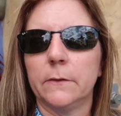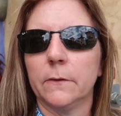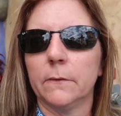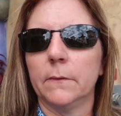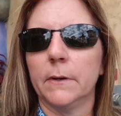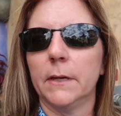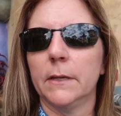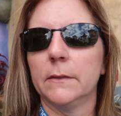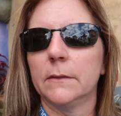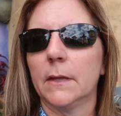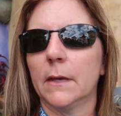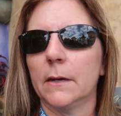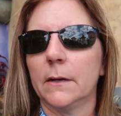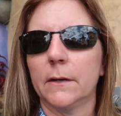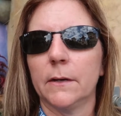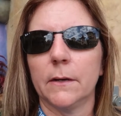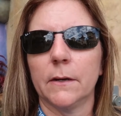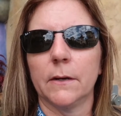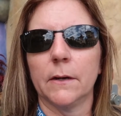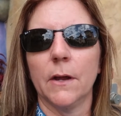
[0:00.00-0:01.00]
doing
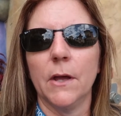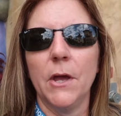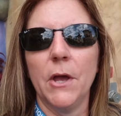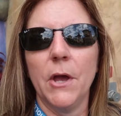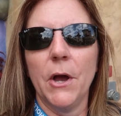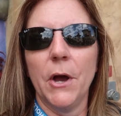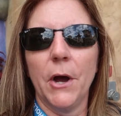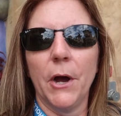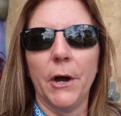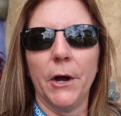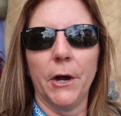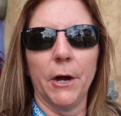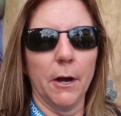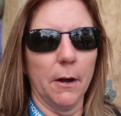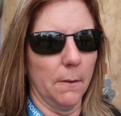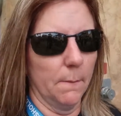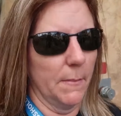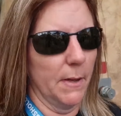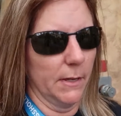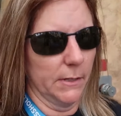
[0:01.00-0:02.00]
their
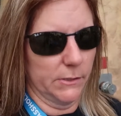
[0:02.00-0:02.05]
um,